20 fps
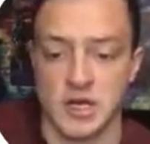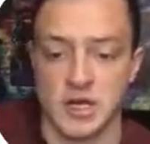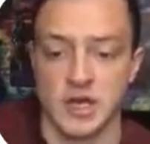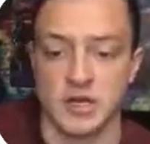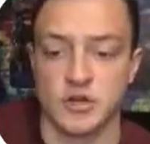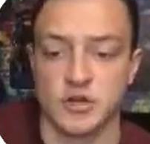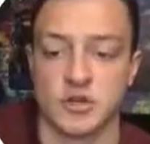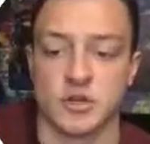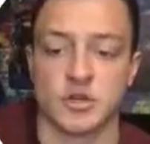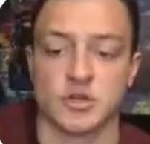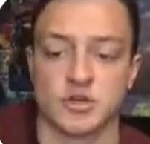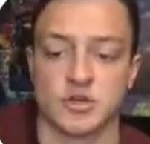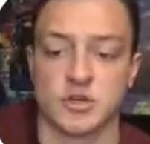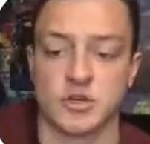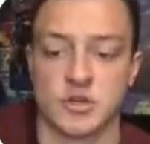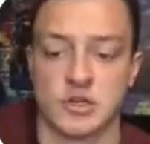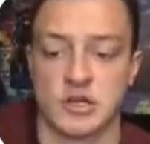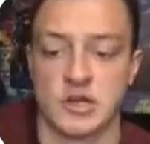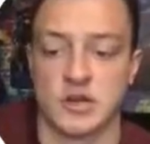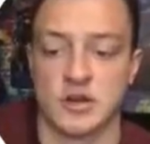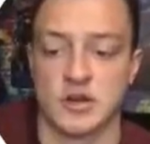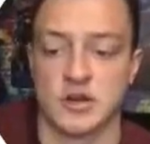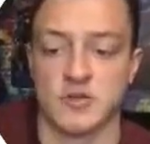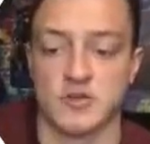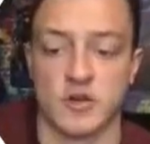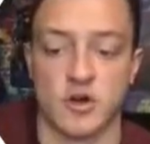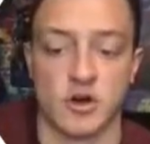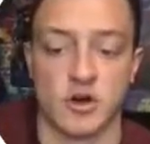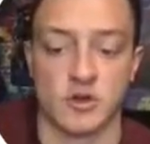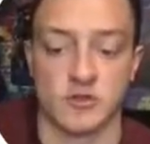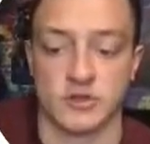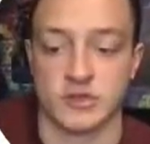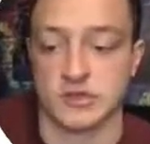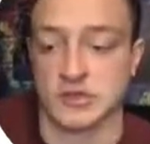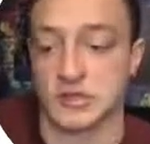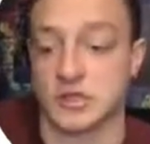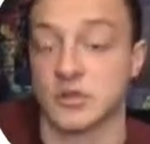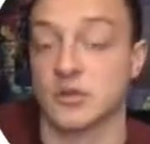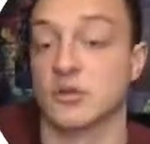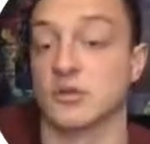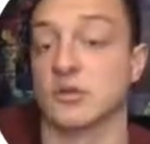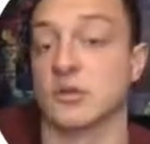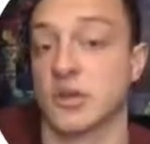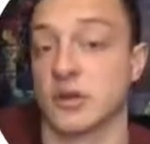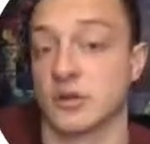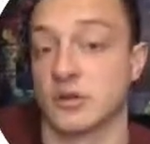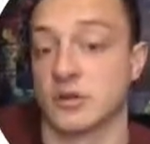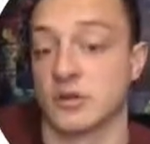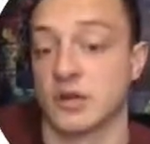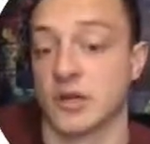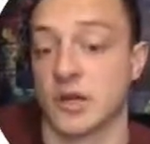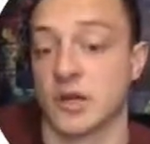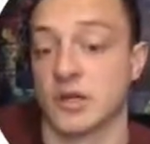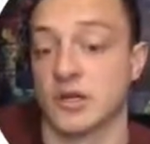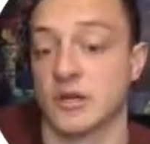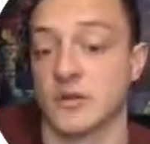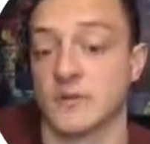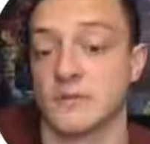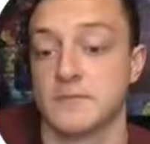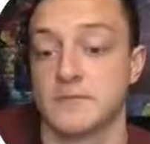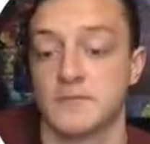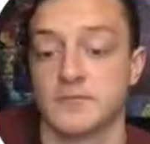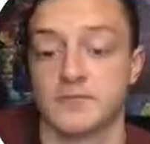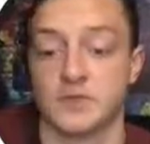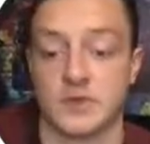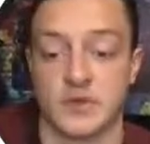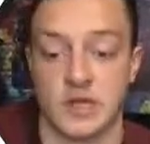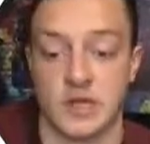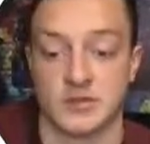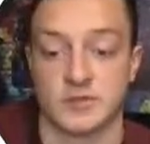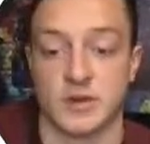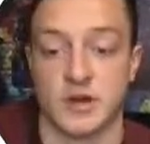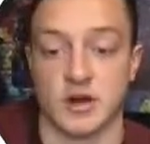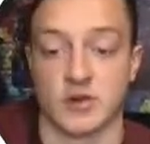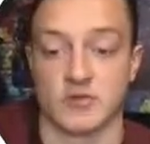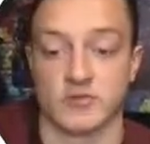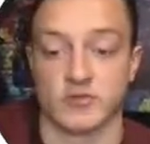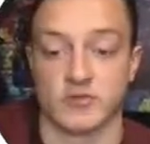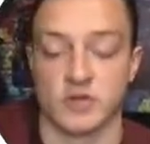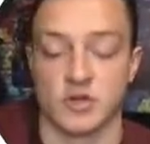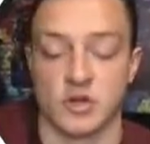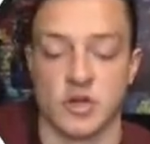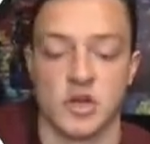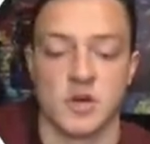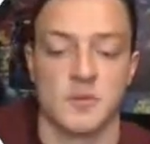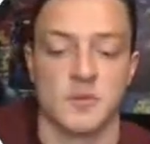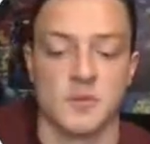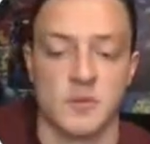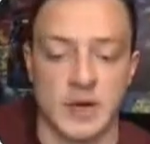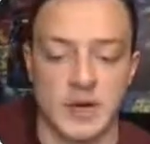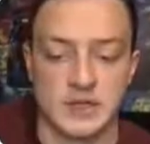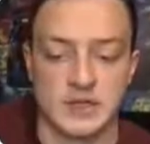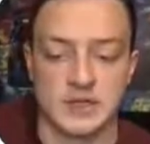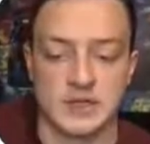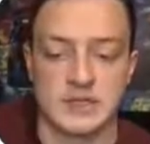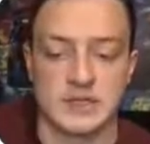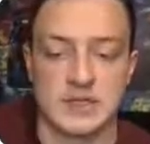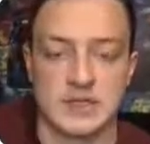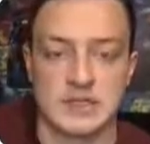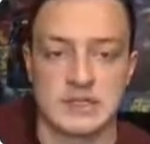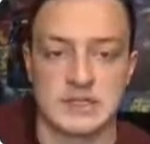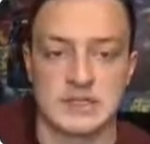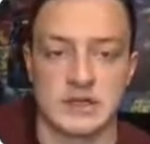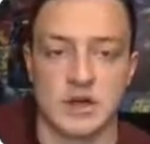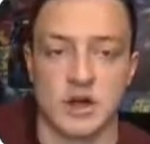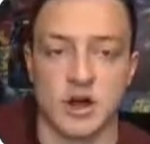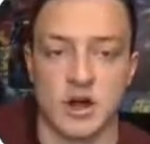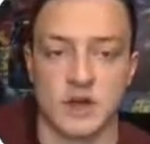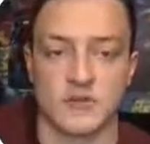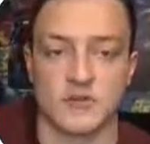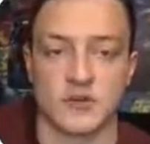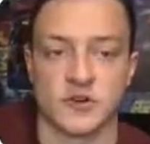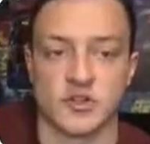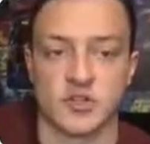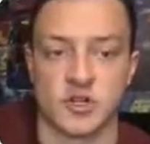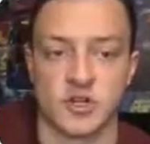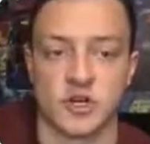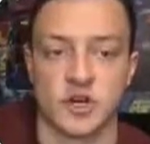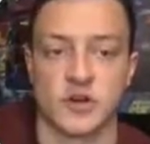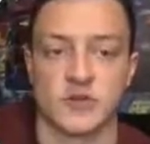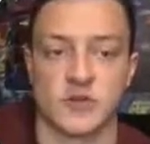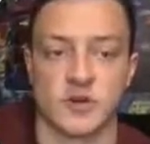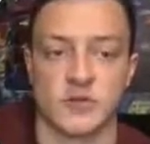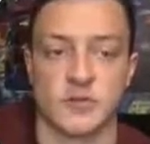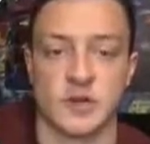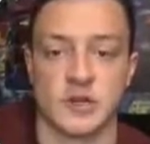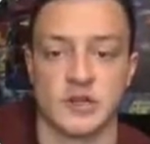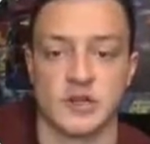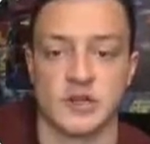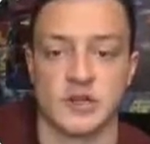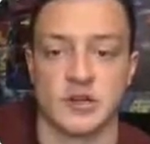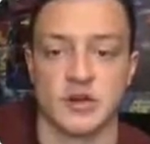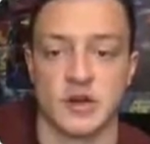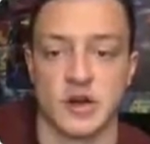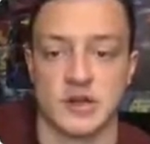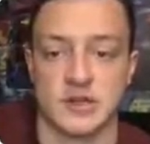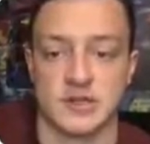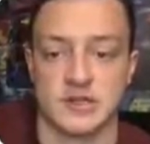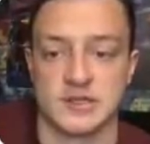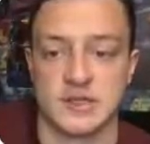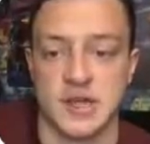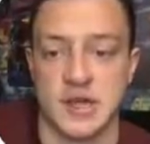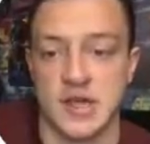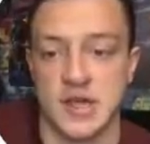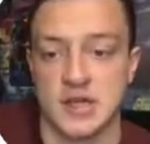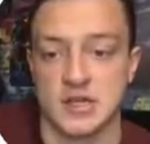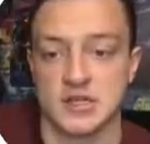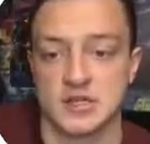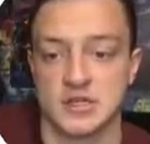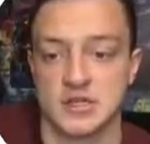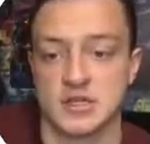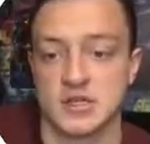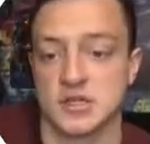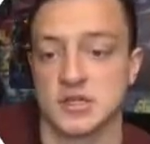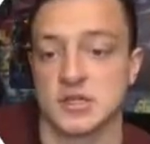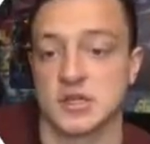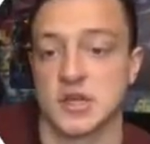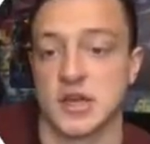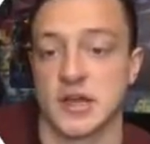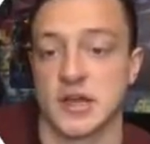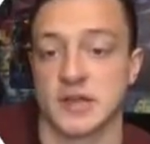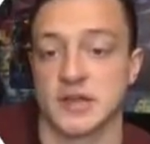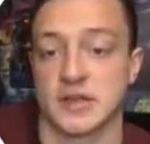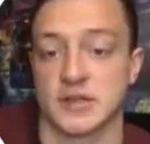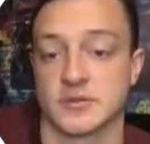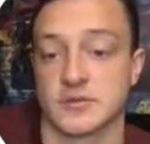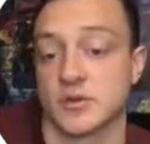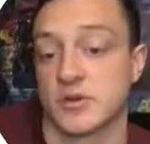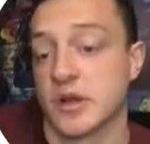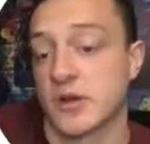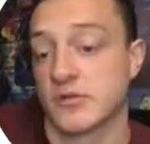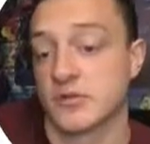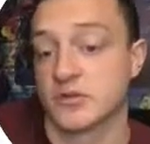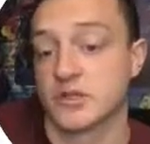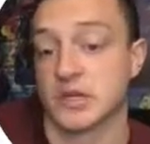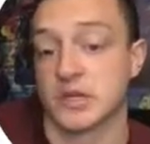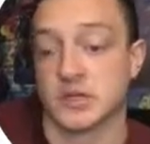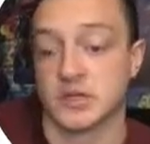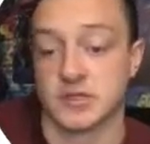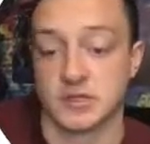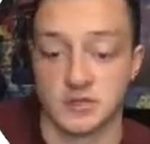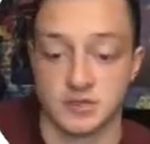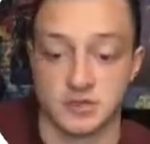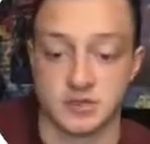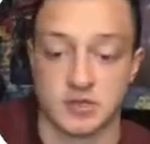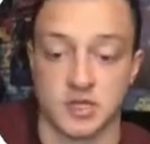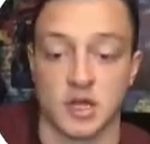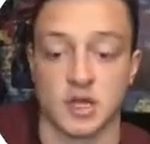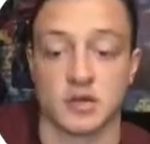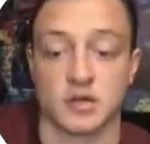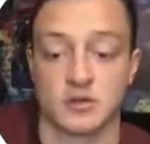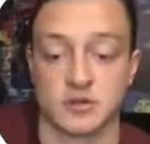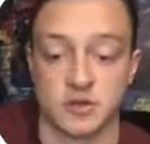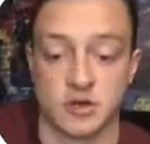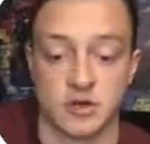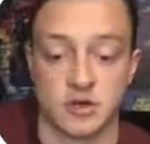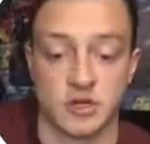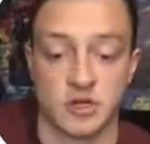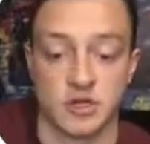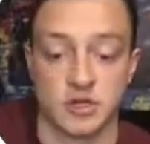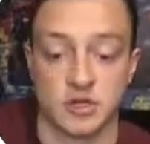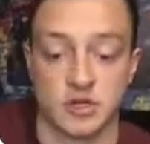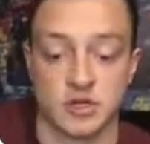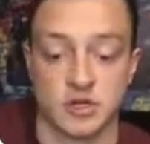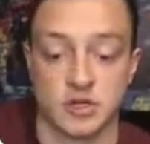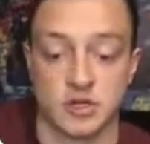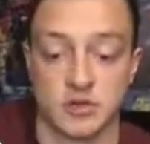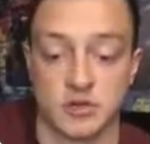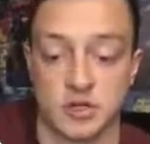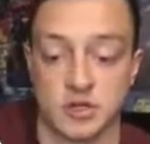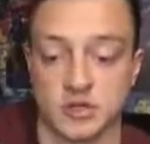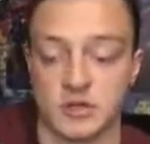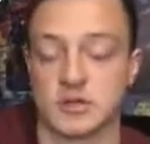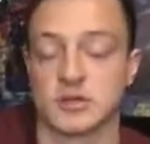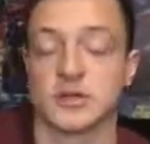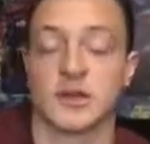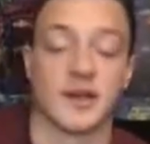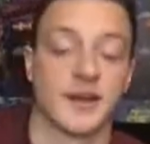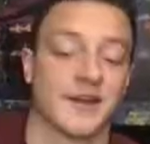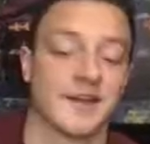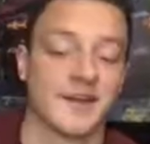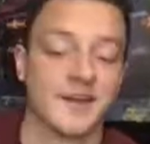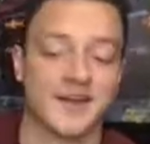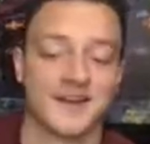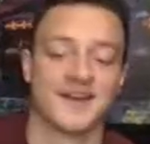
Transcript: And you can also know the data of all this too later, okay? That's powerful. But this offer should convert mainly in the United States, okay? And that's what you advertise. You're just like, screw it. Let's do it, okay?